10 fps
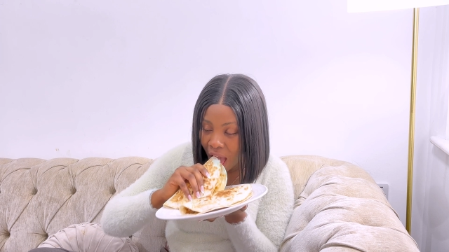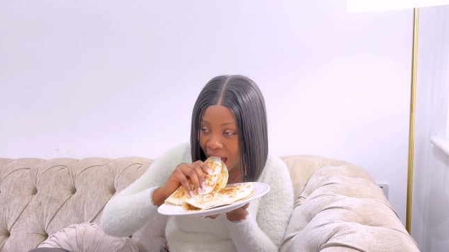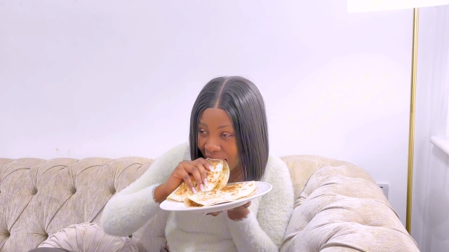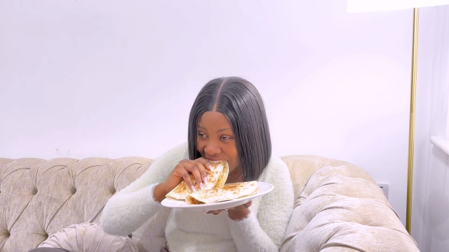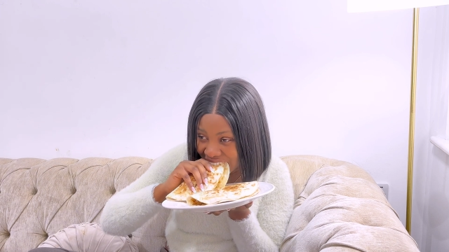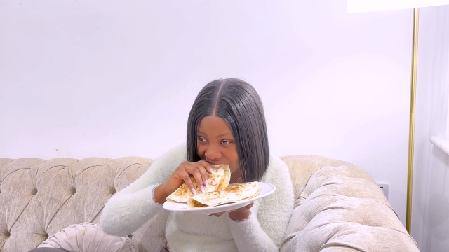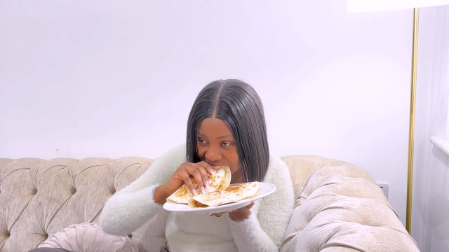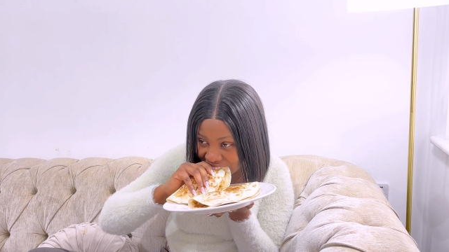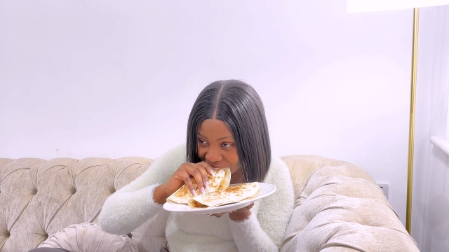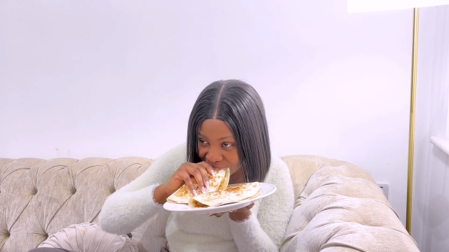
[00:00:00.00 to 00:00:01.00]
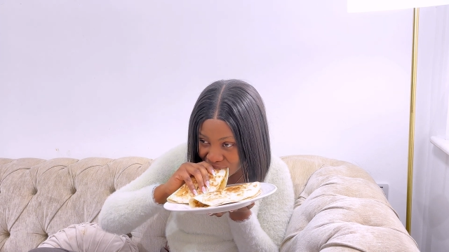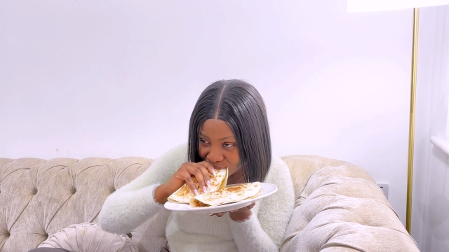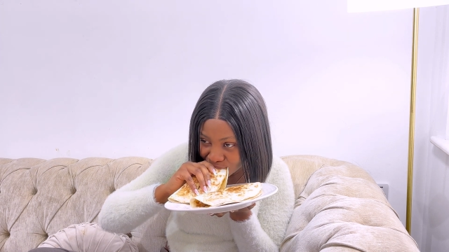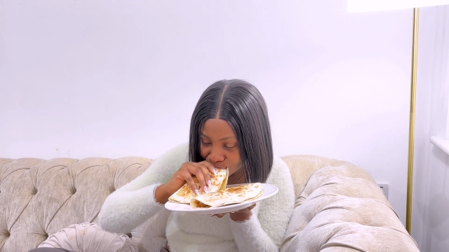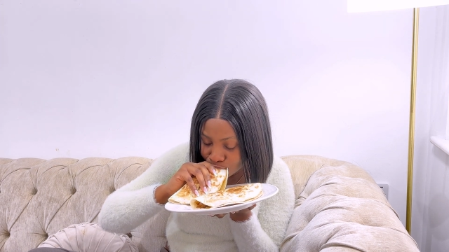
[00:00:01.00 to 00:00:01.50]

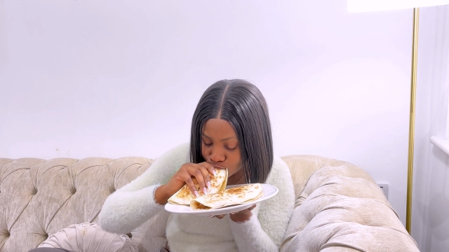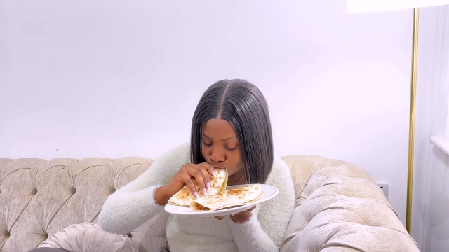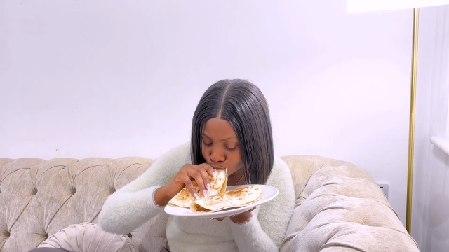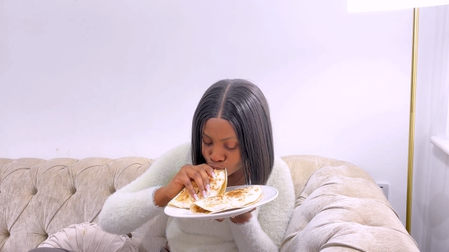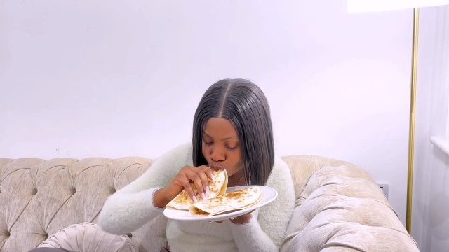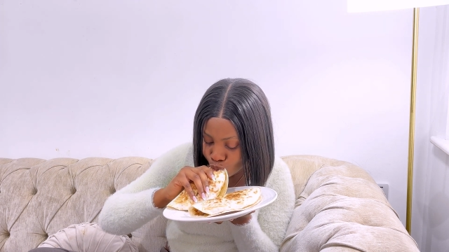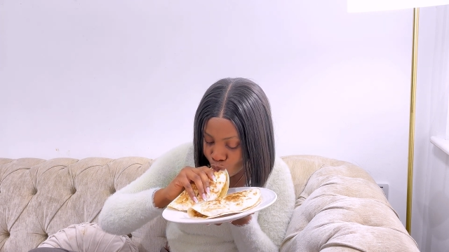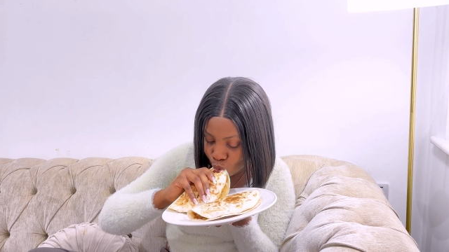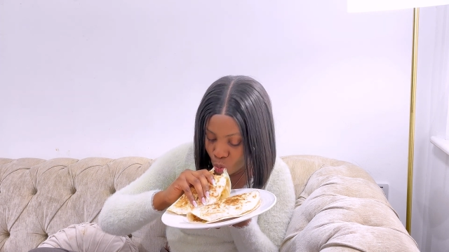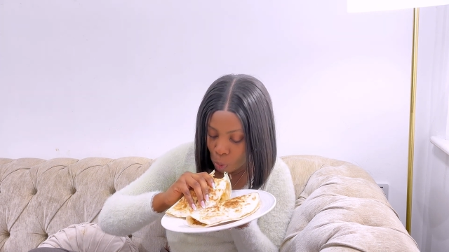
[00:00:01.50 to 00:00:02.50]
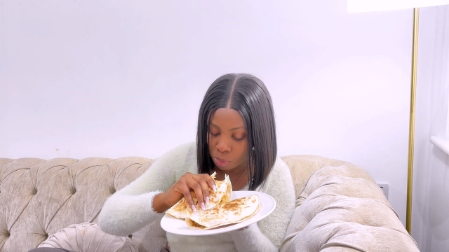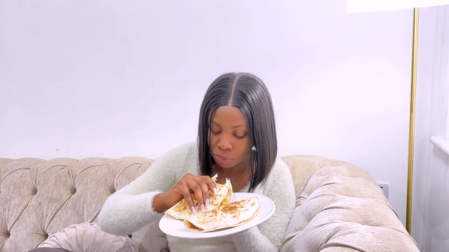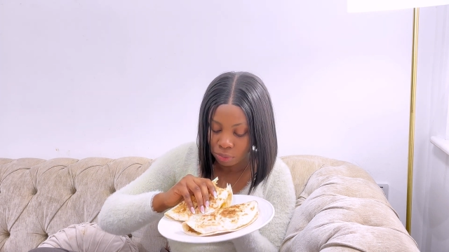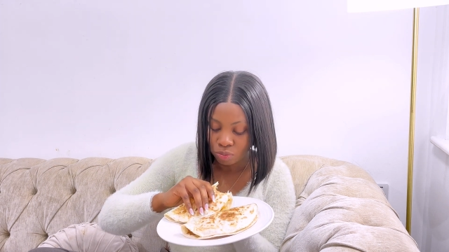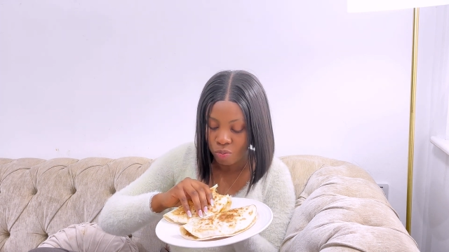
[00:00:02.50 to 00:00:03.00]

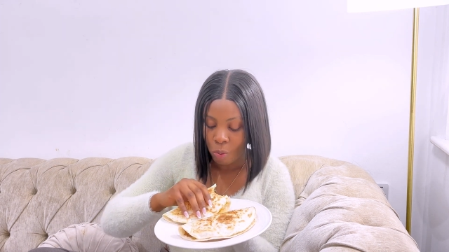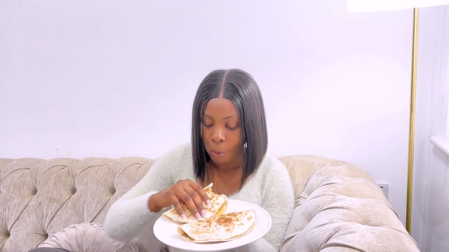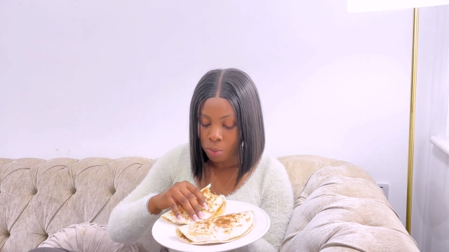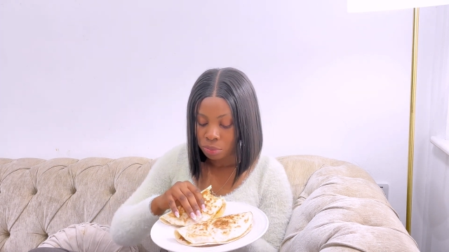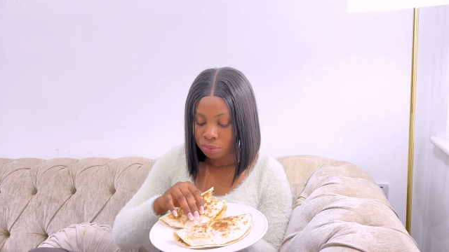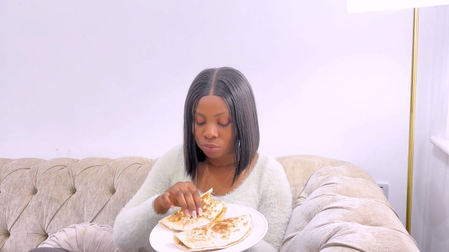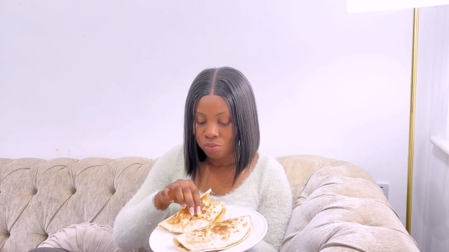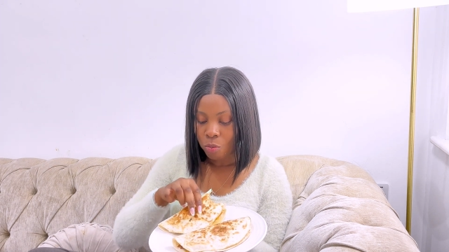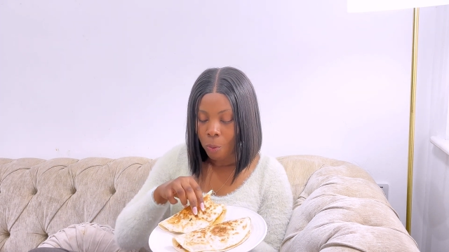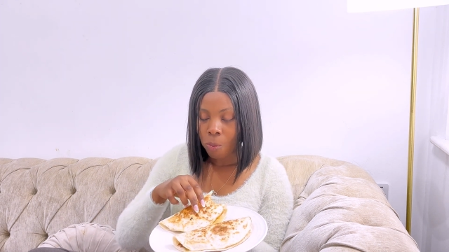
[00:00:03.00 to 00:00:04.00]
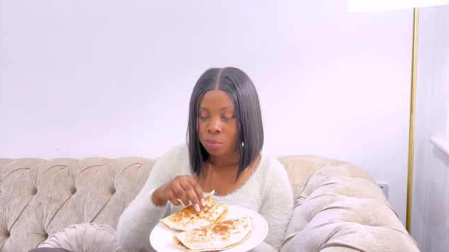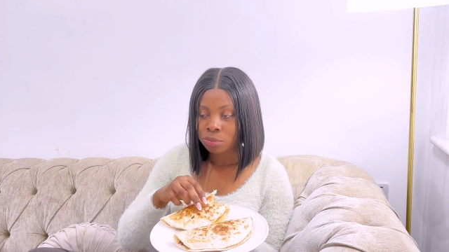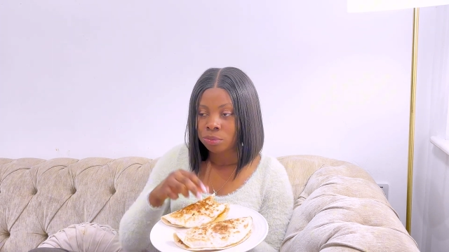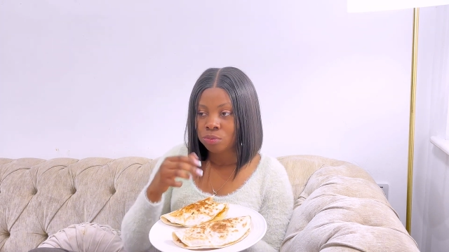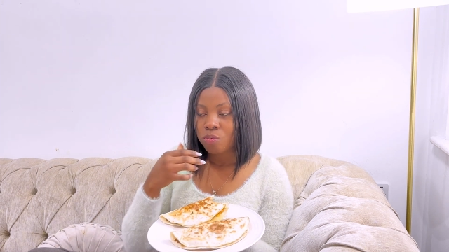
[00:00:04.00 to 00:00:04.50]

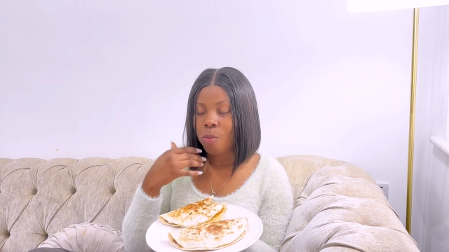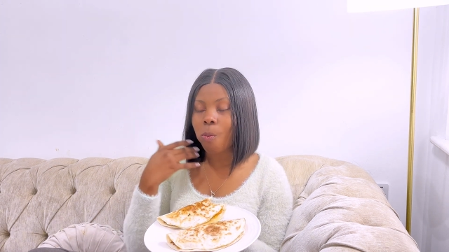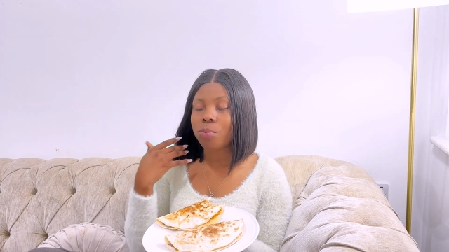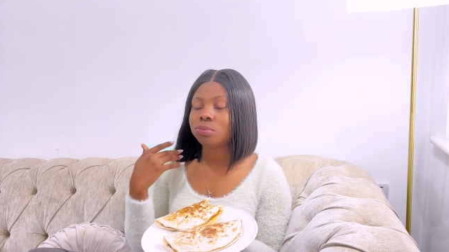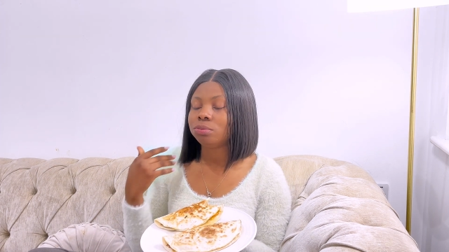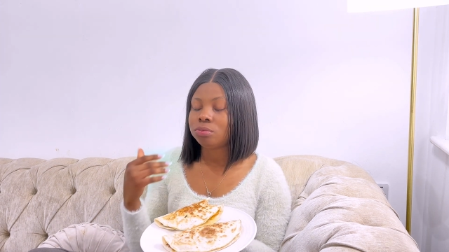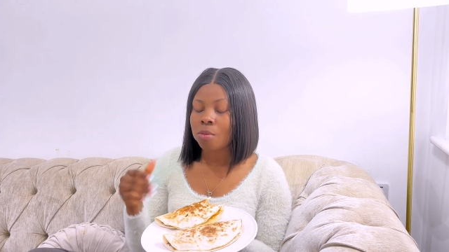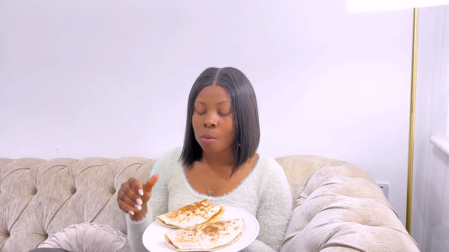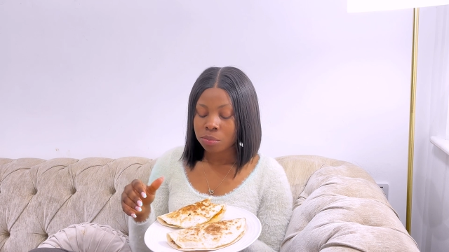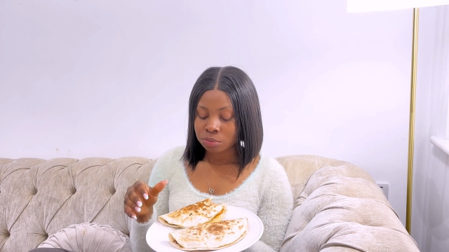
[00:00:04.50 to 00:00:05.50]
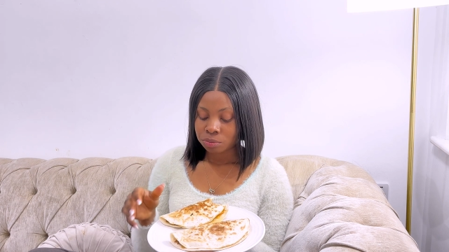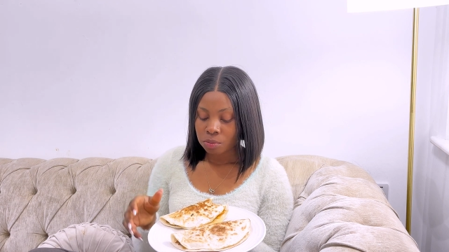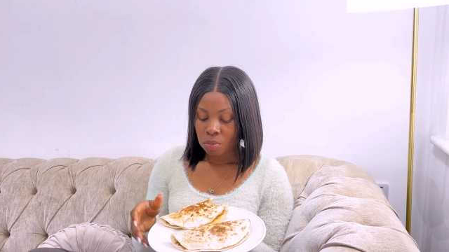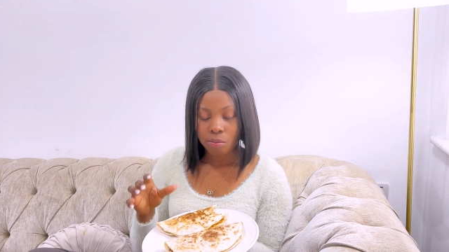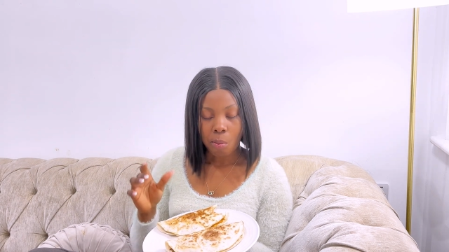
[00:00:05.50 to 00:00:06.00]

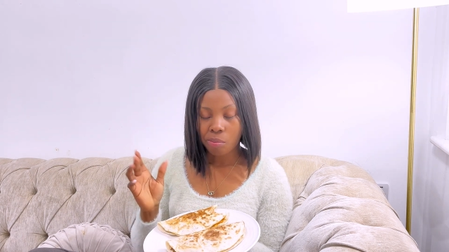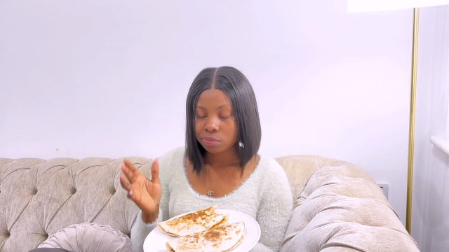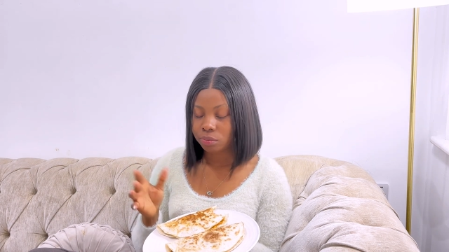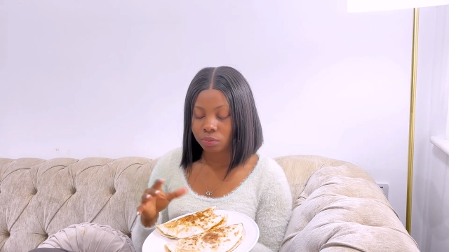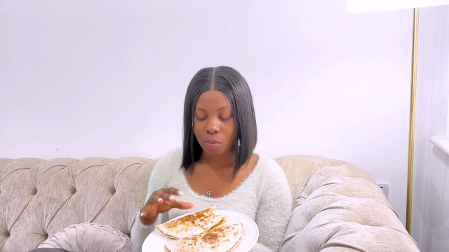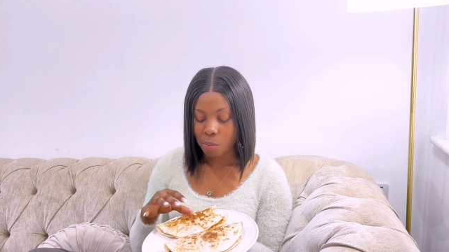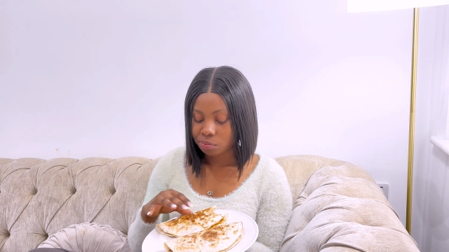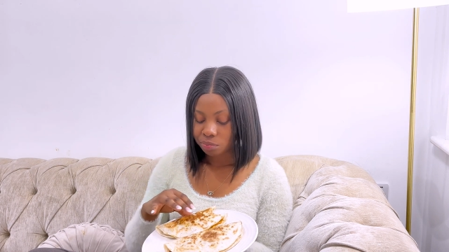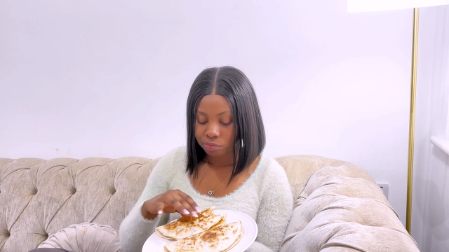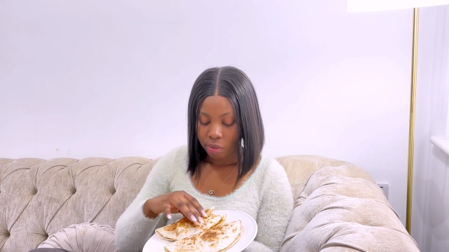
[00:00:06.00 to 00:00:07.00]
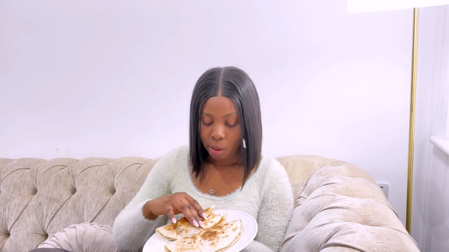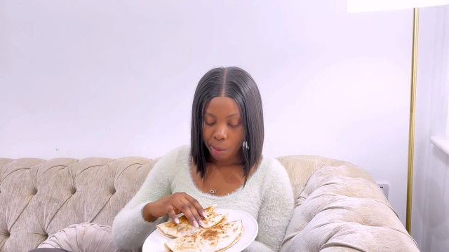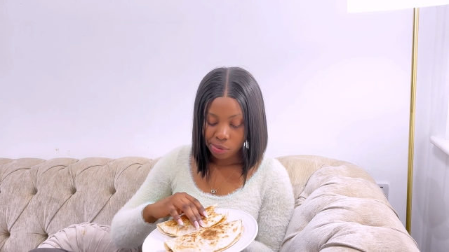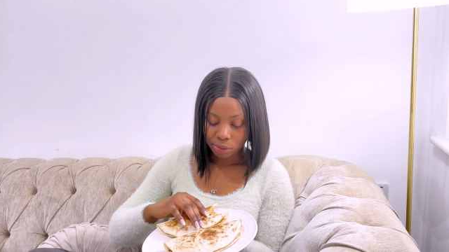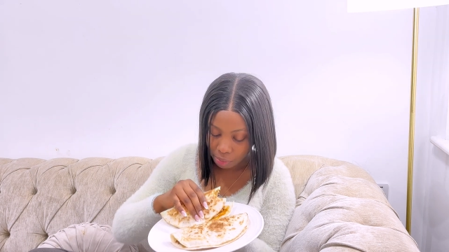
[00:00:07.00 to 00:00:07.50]

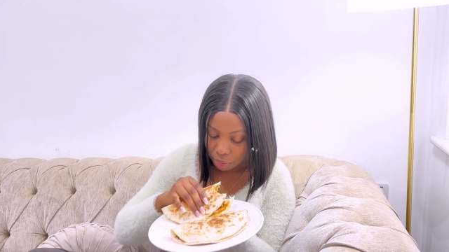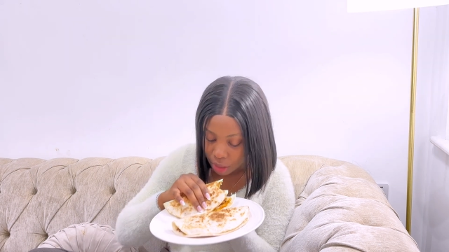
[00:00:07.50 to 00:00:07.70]
(silence)